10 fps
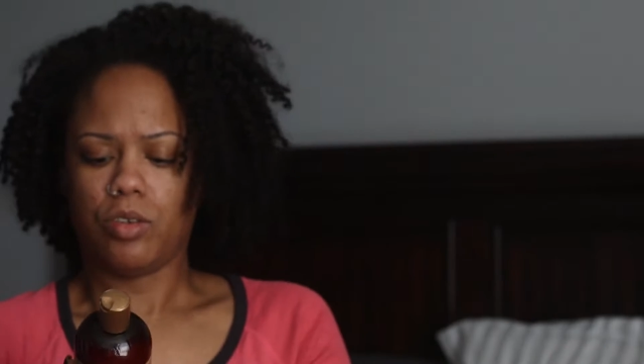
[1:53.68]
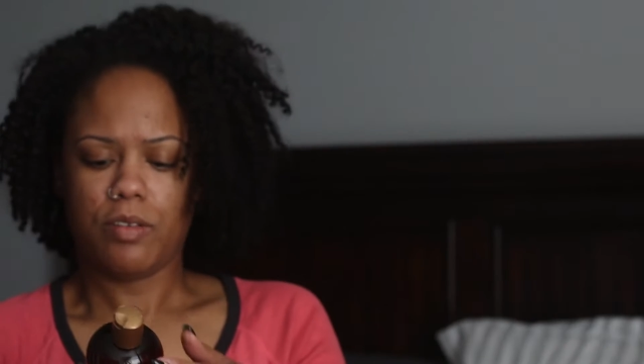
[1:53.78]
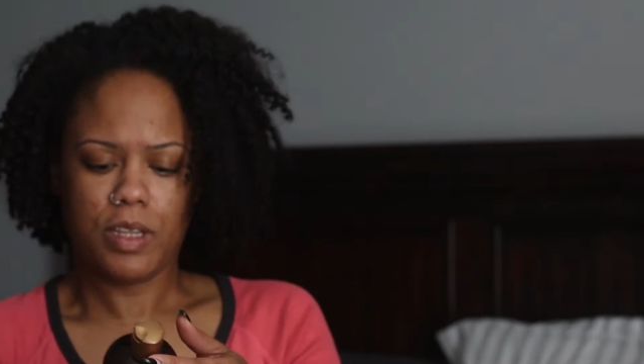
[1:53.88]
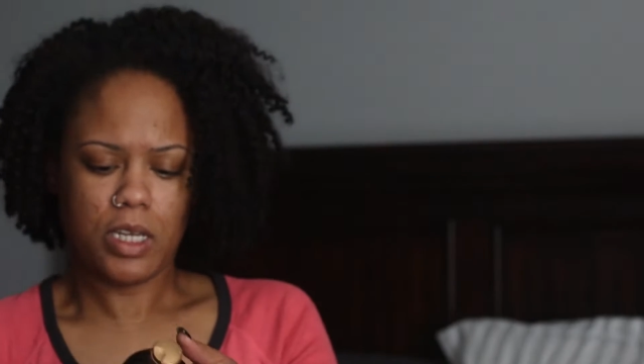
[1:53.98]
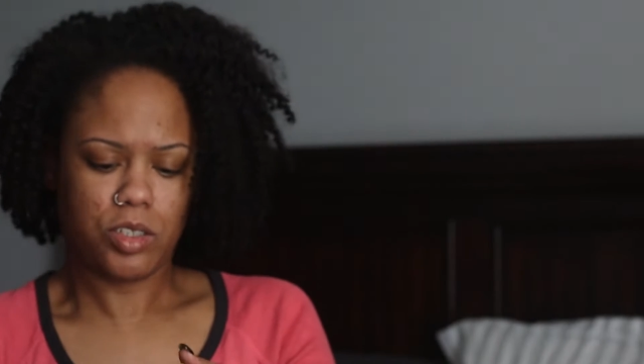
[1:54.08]
Not
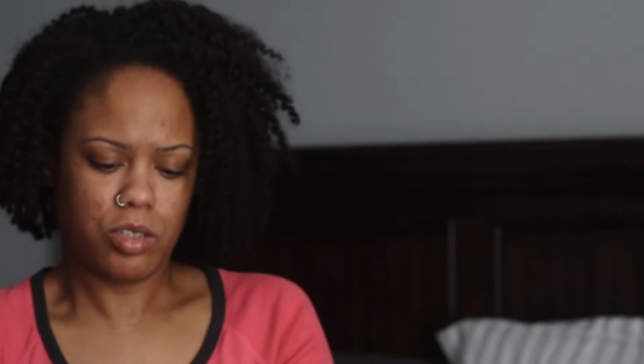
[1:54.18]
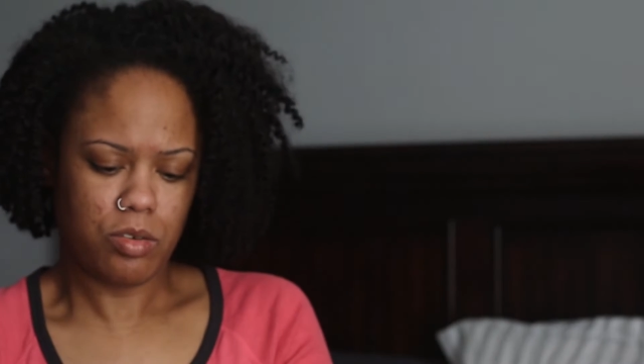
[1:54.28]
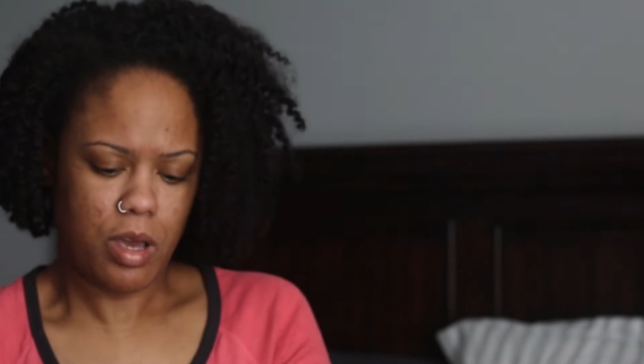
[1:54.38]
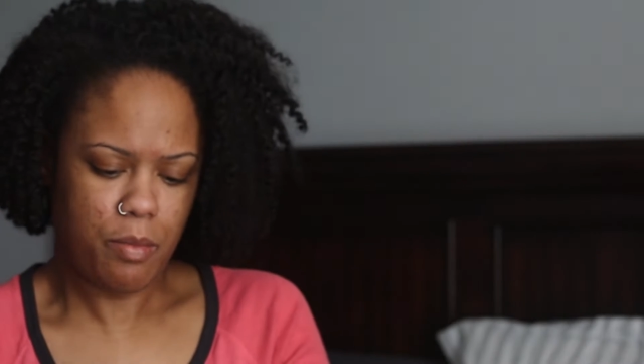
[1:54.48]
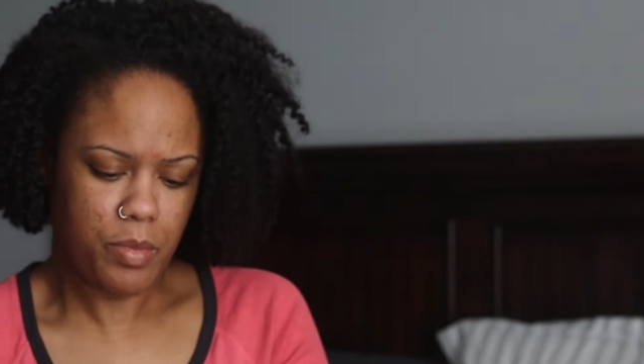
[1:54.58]
sure if that
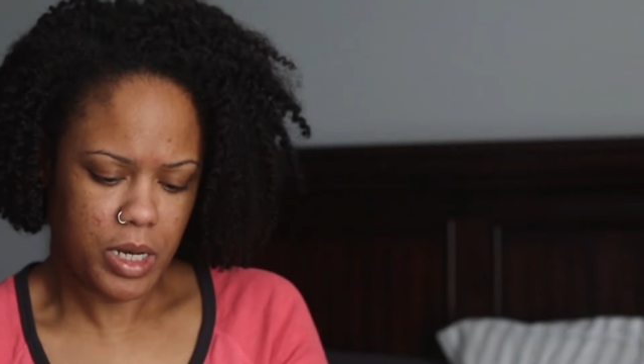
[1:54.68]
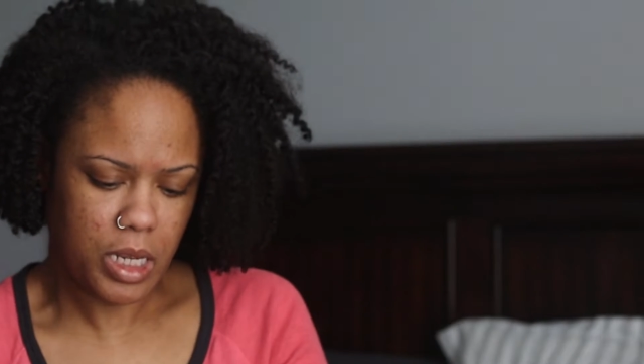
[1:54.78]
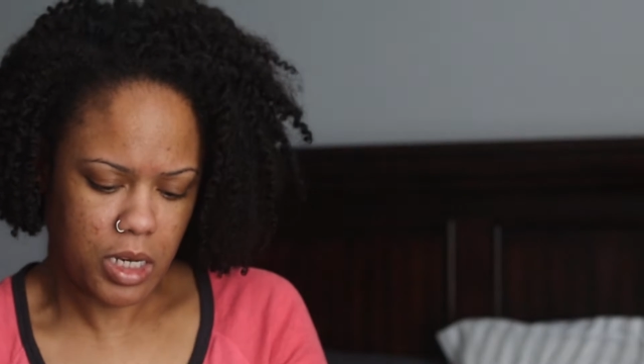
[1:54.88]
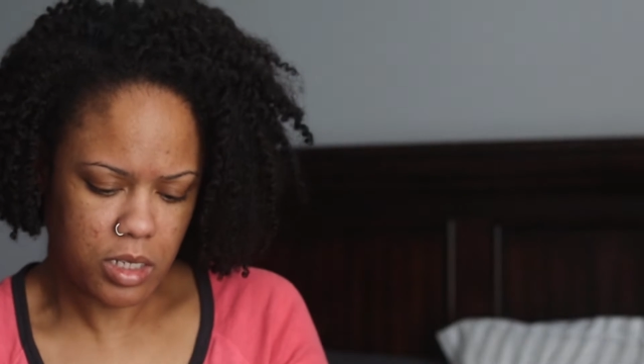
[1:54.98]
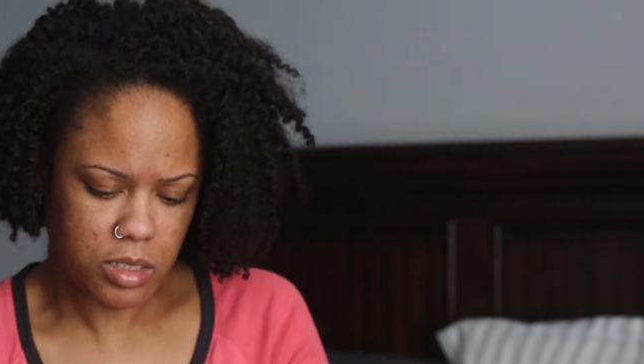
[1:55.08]
showed up, but
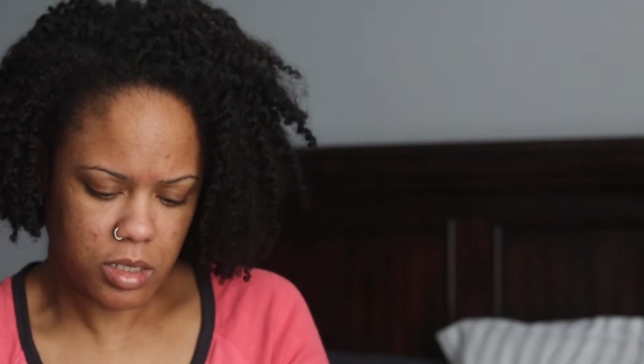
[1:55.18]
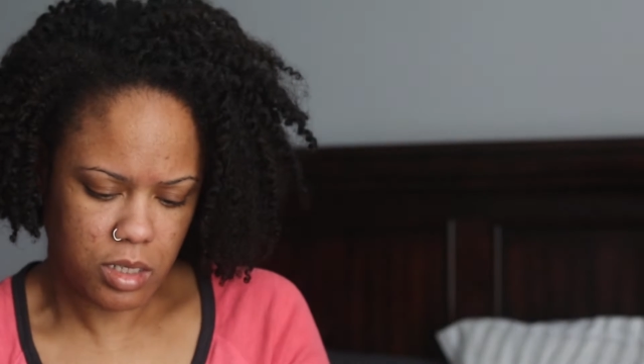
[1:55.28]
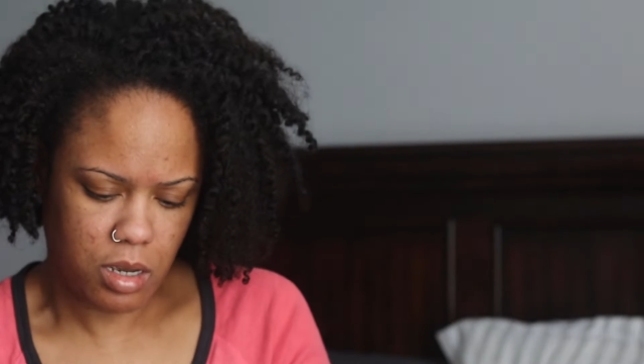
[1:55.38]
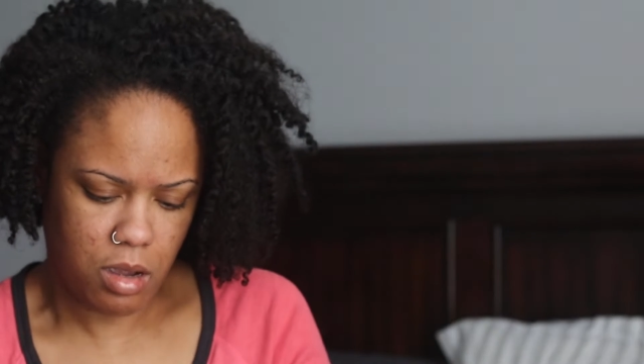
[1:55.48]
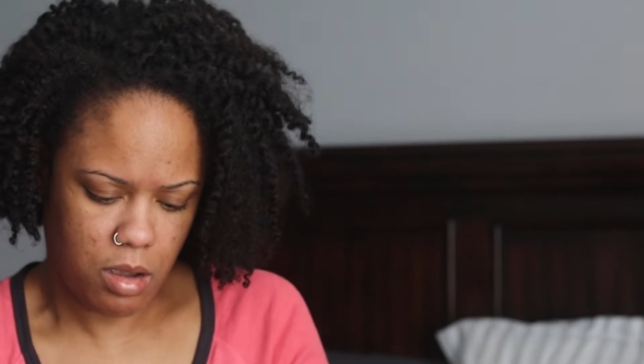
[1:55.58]
it is
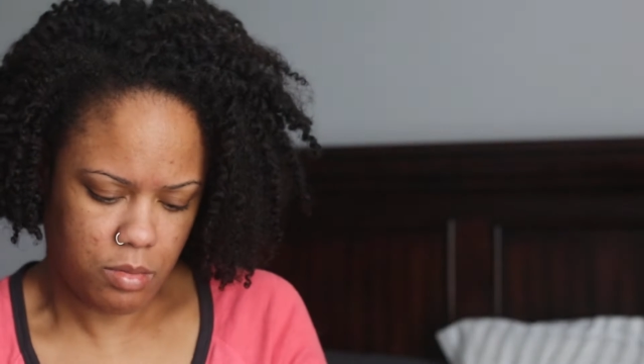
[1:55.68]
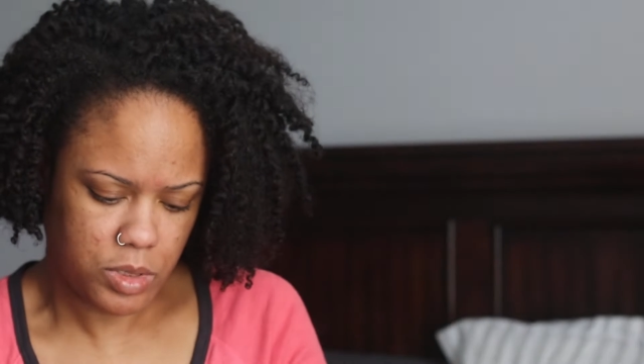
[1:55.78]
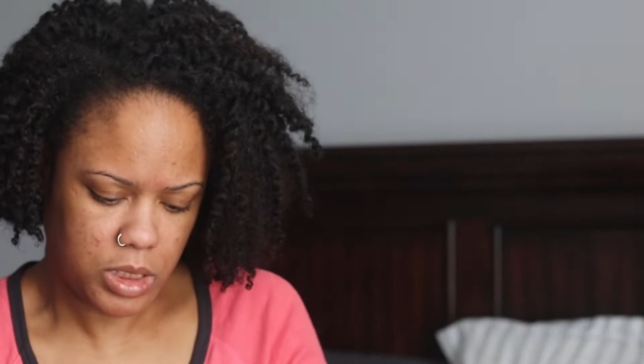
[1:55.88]
the um,